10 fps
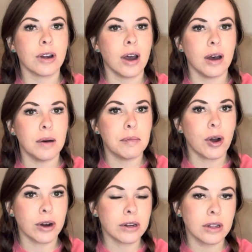
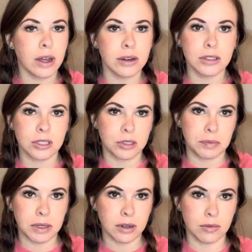heart and lungs to
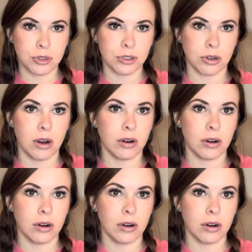become strong